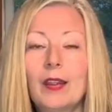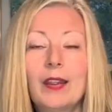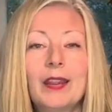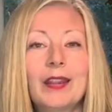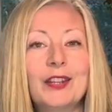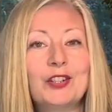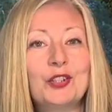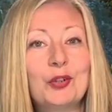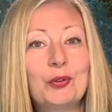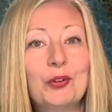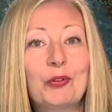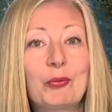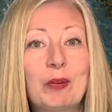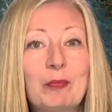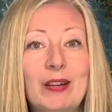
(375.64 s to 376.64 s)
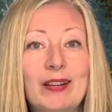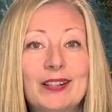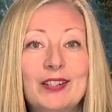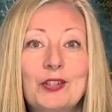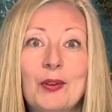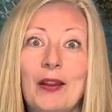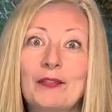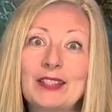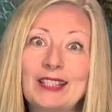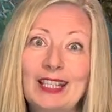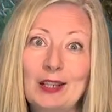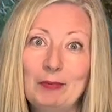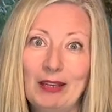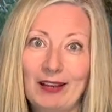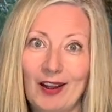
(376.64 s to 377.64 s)
In 2 to 3 minutes, you have
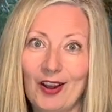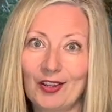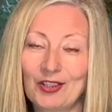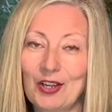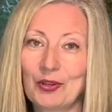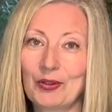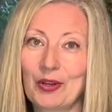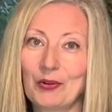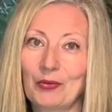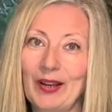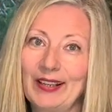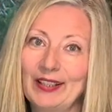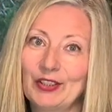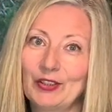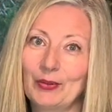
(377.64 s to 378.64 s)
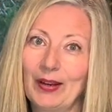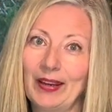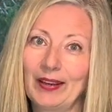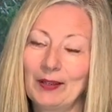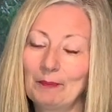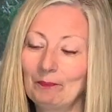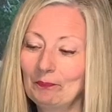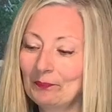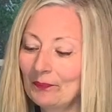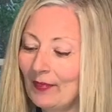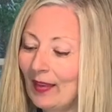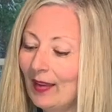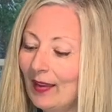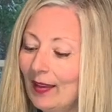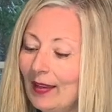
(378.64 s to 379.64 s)
steaming hot cocoa ready to drink.
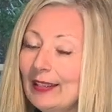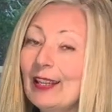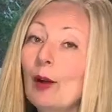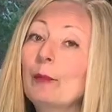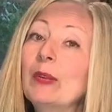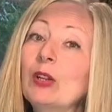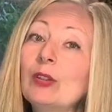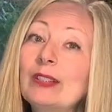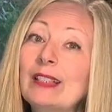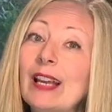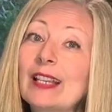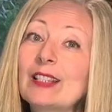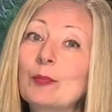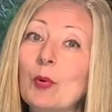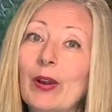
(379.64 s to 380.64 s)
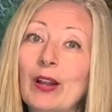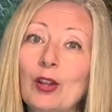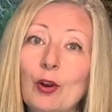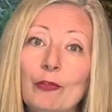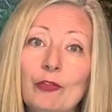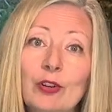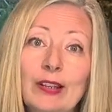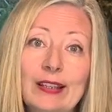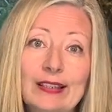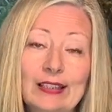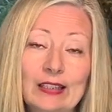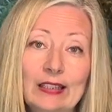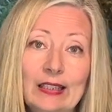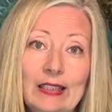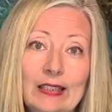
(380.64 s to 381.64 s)
Now, milk does boil over
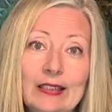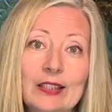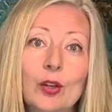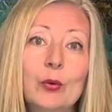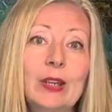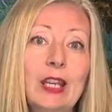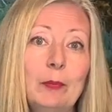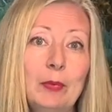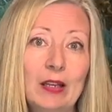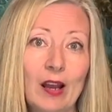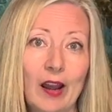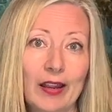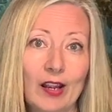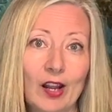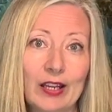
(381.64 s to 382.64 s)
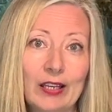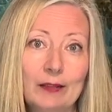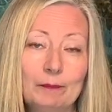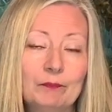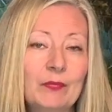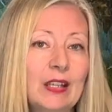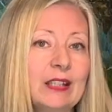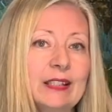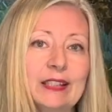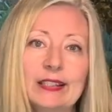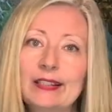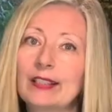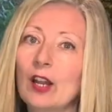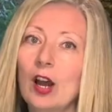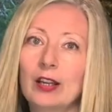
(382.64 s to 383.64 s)
easily, so keep an eye on it. It does
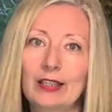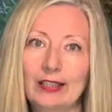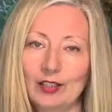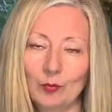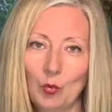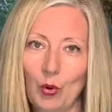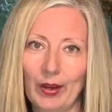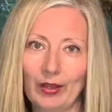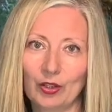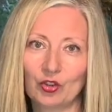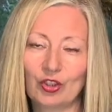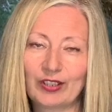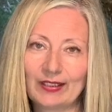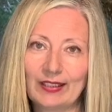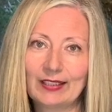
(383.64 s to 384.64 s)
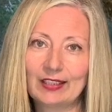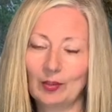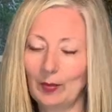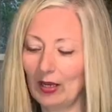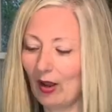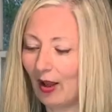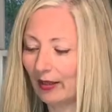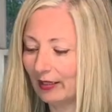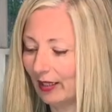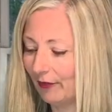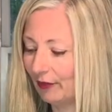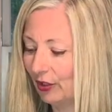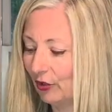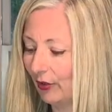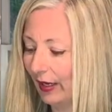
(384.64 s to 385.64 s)
not need to boil, it just needs to be hot enough
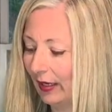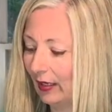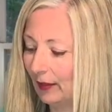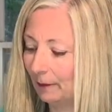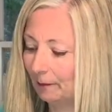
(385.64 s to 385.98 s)
to drink.